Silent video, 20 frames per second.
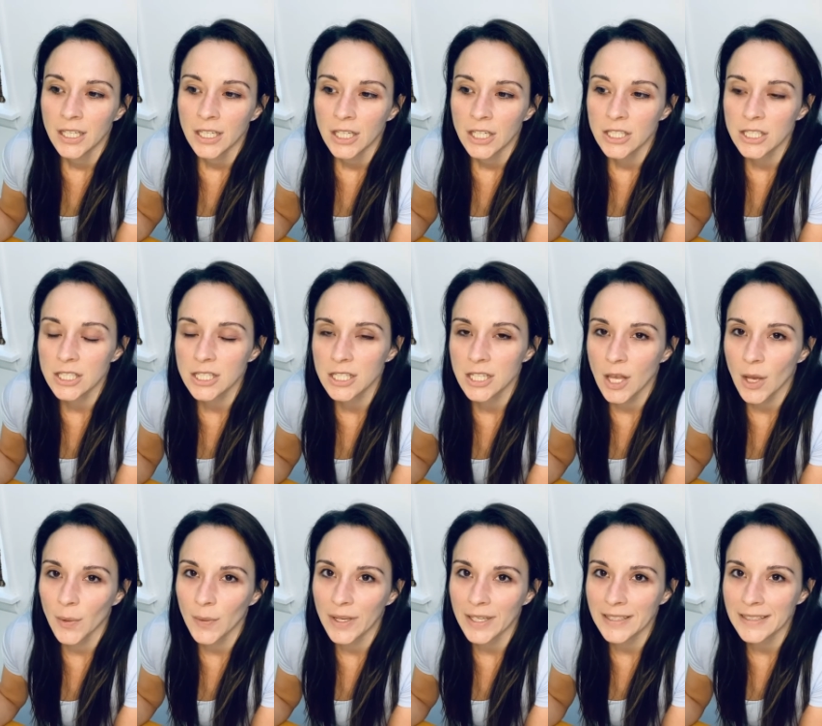
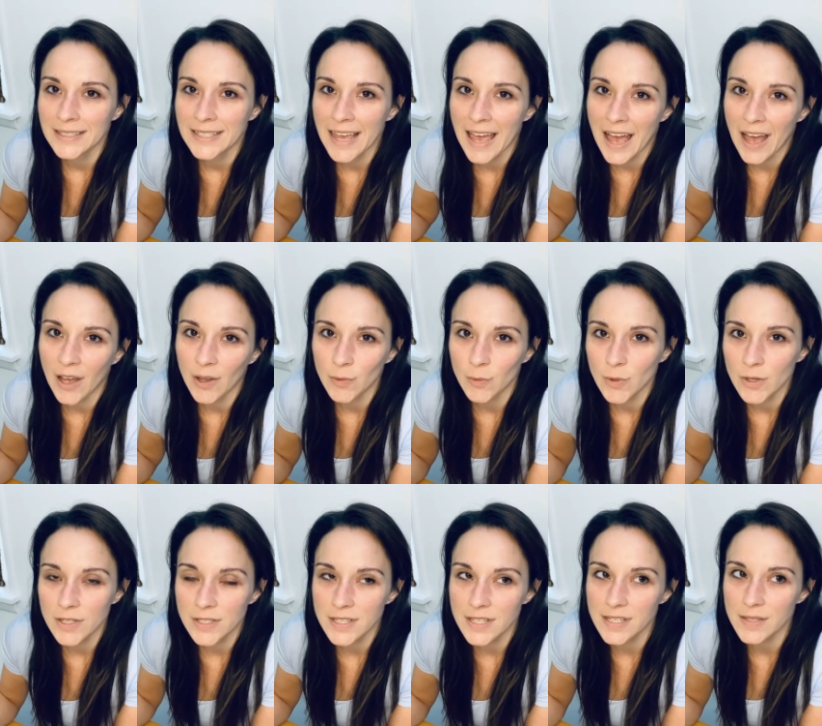slowing down,
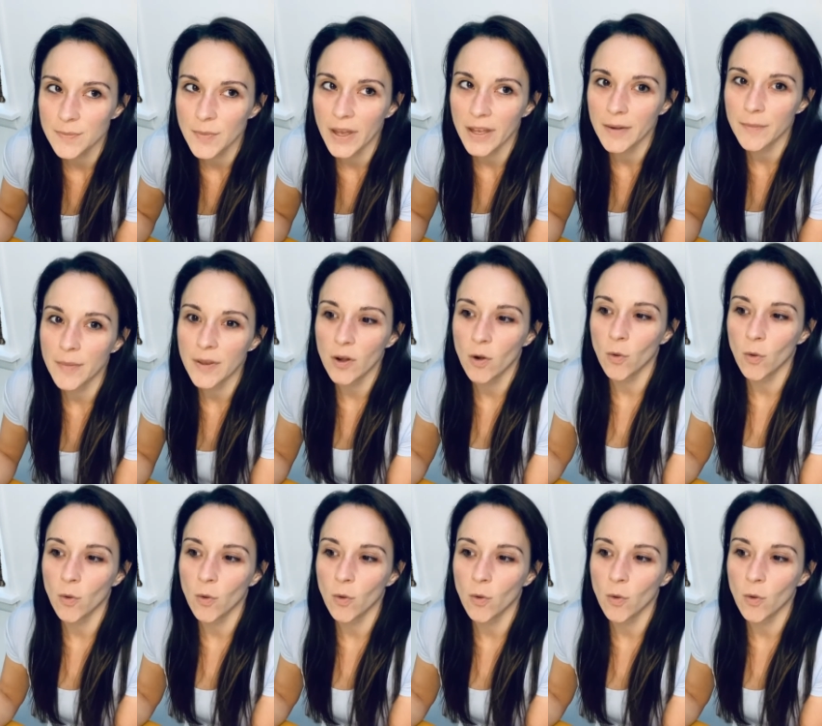whereas this might have been,